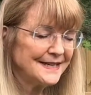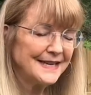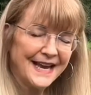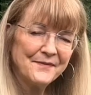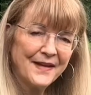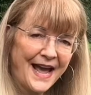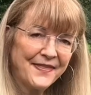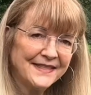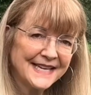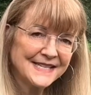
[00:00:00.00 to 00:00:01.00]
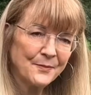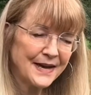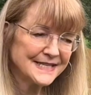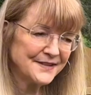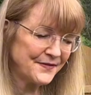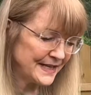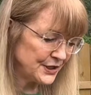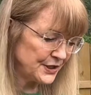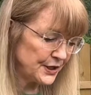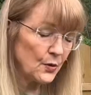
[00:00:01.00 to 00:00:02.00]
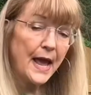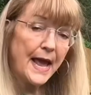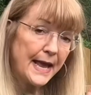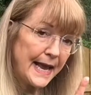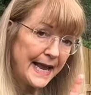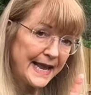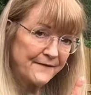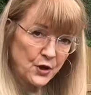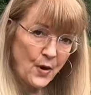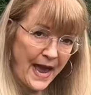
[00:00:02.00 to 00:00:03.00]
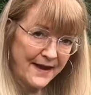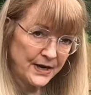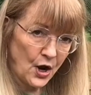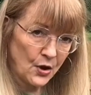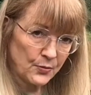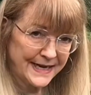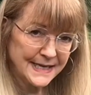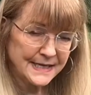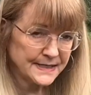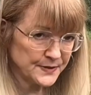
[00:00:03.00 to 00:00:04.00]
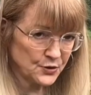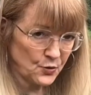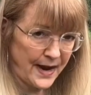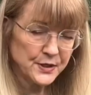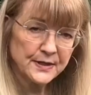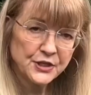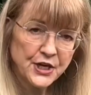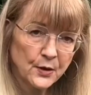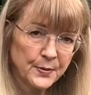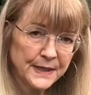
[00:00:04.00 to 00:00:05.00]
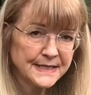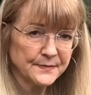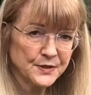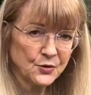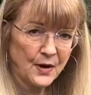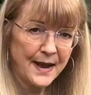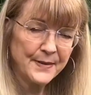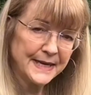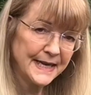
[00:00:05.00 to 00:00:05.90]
Yeah, I think that's a positive thing to do. If you haven't already subscribed to the channel, please subscribe and